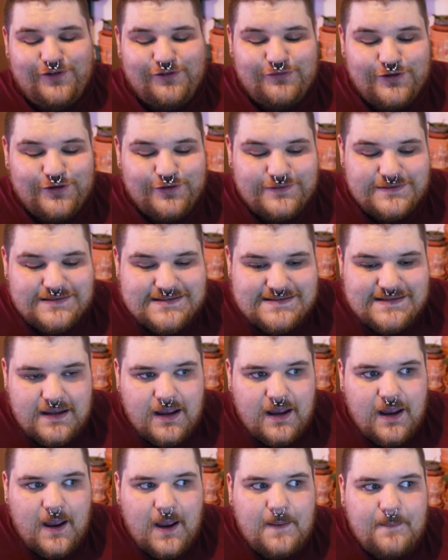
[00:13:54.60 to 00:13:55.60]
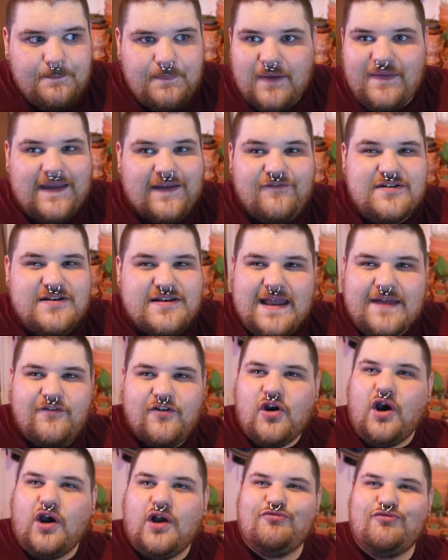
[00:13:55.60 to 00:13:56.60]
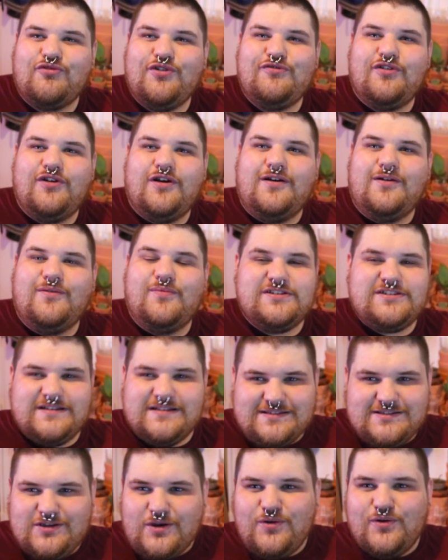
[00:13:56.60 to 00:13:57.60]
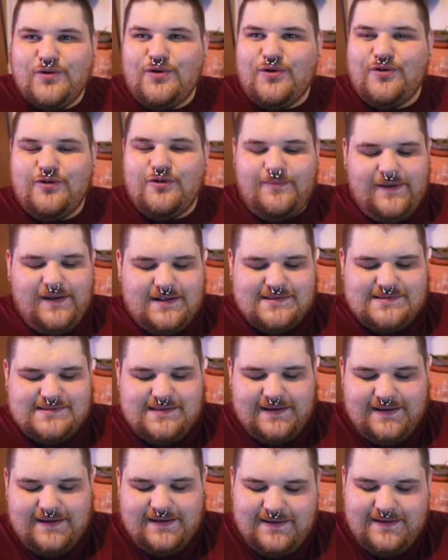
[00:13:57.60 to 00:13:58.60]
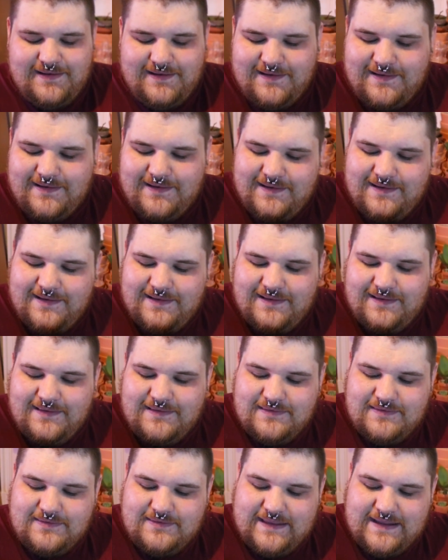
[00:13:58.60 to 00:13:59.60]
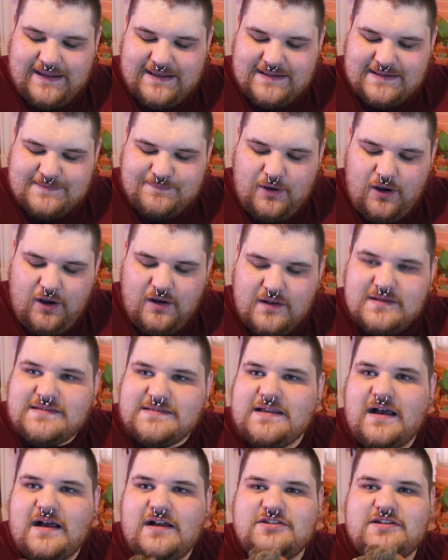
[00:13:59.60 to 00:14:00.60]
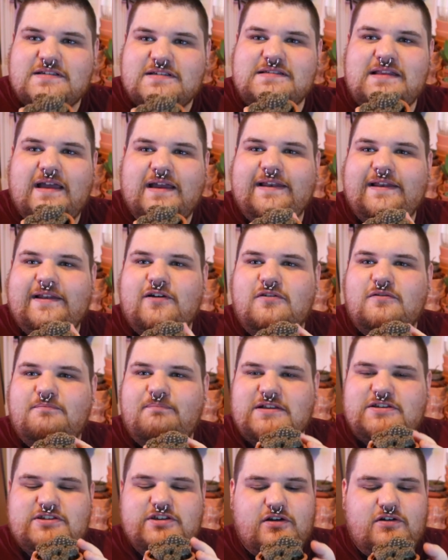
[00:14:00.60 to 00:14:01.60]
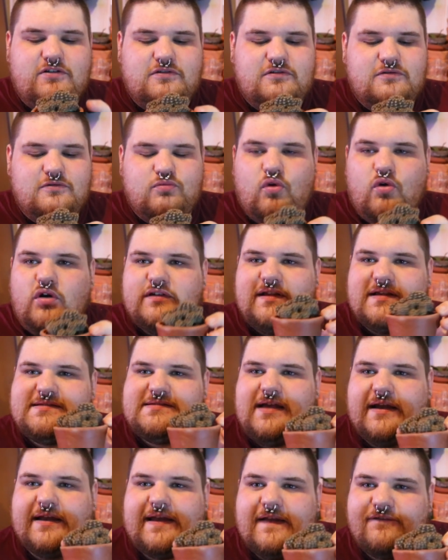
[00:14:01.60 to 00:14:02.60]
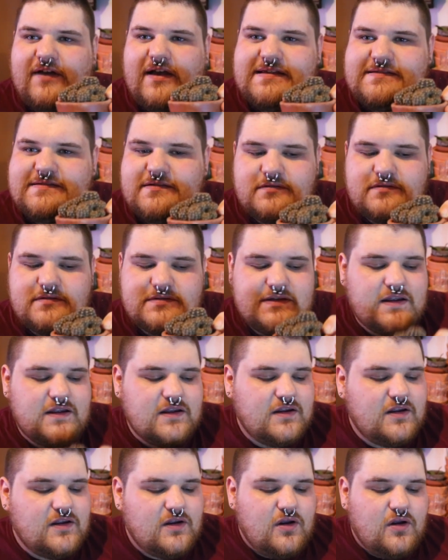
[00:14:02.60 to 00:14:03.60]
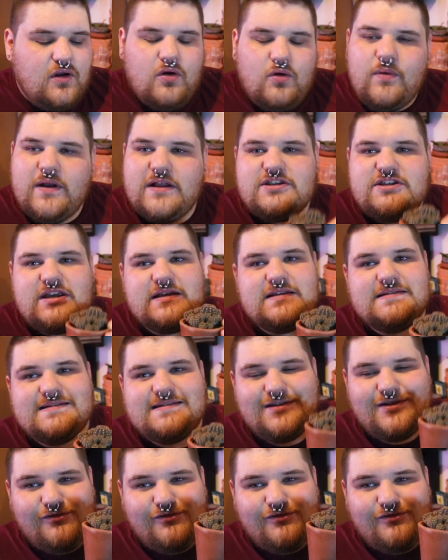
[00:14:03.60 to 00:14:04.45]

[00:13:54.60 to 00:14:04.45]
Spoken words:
but they've never gotten root rot, which is so cool because like these pots are just like little magical water sucking vessels, which is great for cacti,